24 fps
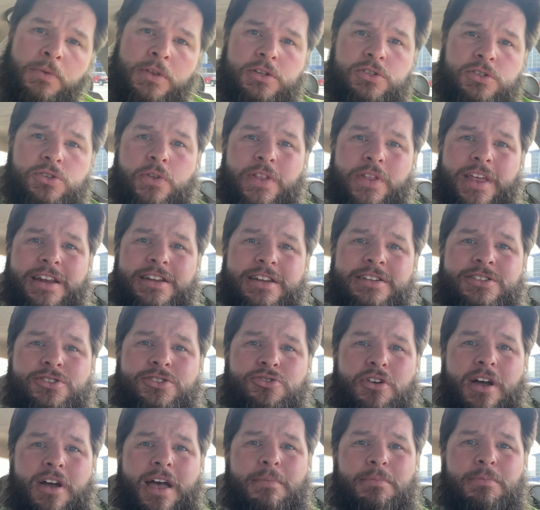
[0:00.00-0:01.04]
So they
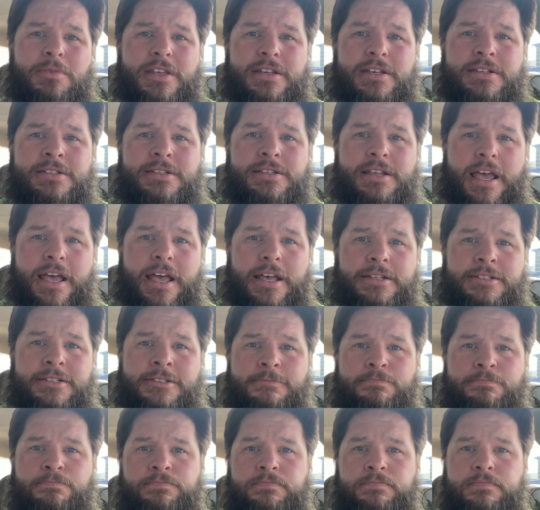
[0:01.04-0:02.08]
described this
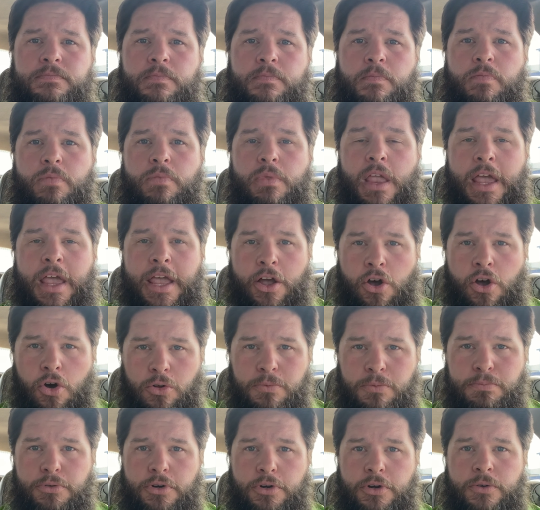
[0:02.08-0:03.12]
as a
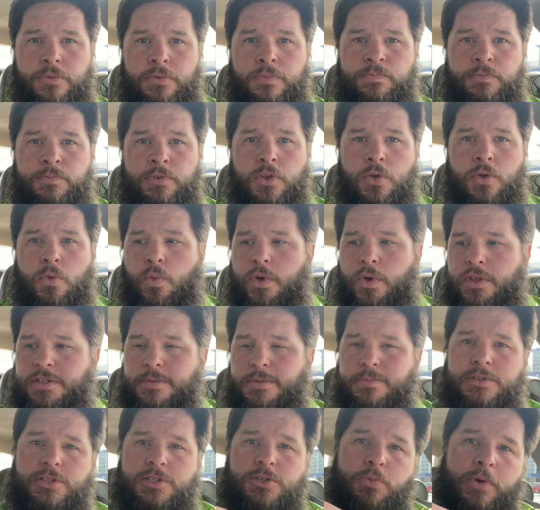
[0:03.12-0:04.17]
cold brew with
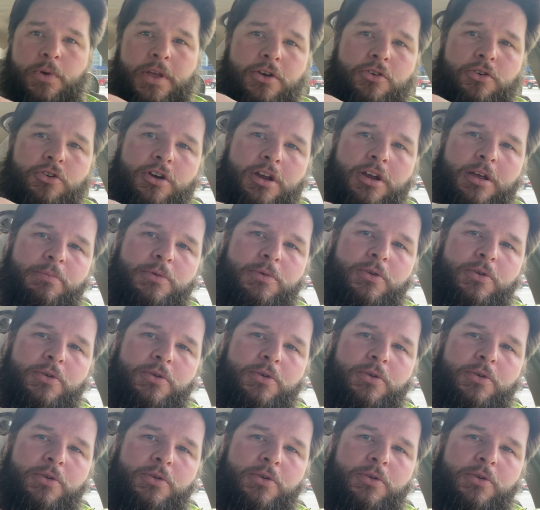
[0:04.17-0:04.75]
some sweet cream.